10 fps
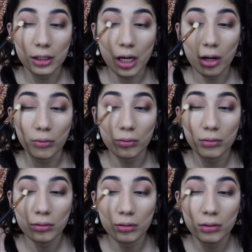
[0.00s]
down.
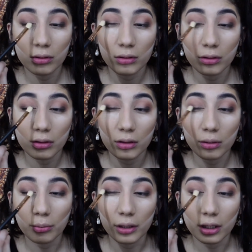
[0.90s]

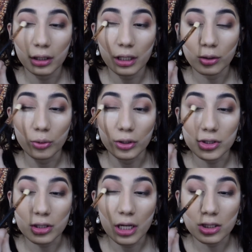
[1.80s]
Blend it like towards
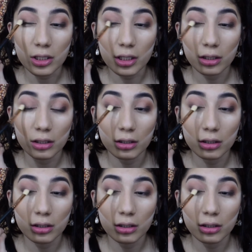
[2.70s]
your lash line.